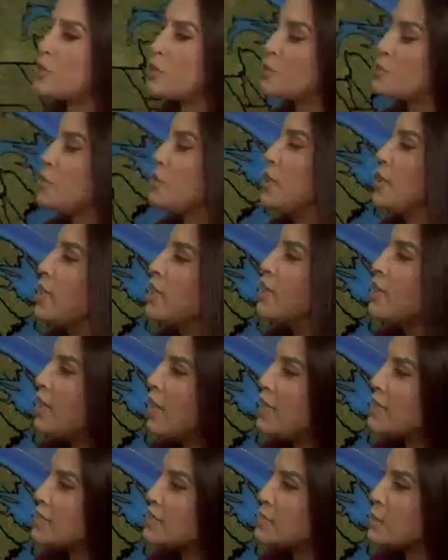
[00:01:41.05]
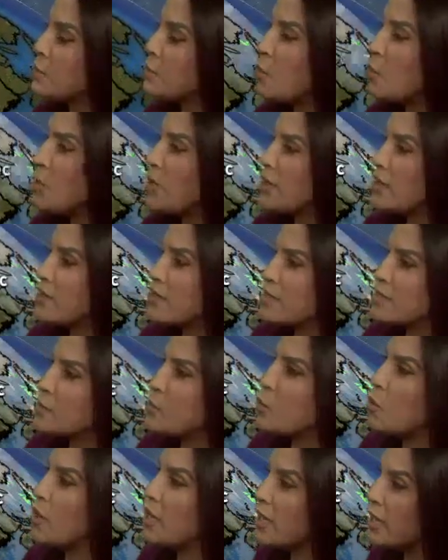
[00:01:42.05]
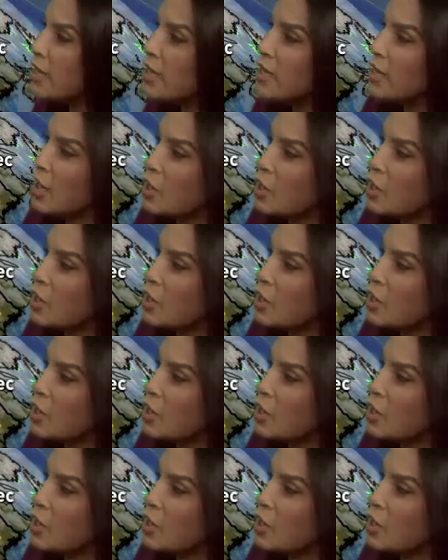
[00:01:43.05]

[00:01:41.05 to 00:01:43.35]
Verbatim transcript: Houston at some point this morning.